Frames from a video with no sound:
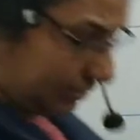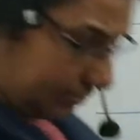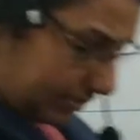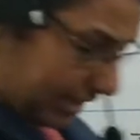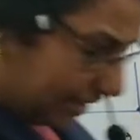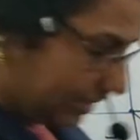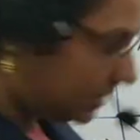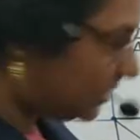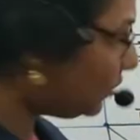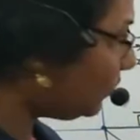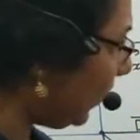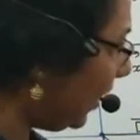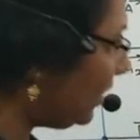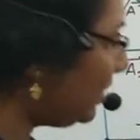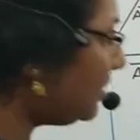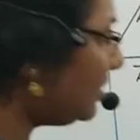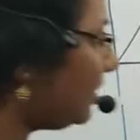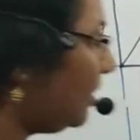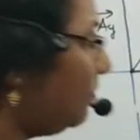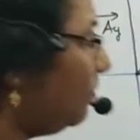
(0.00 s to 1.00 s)
That is
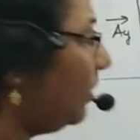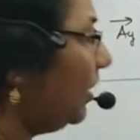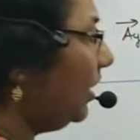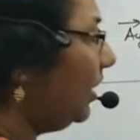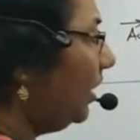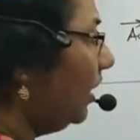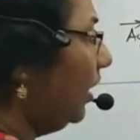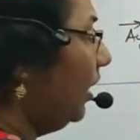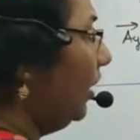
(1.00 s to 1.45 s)
very simple.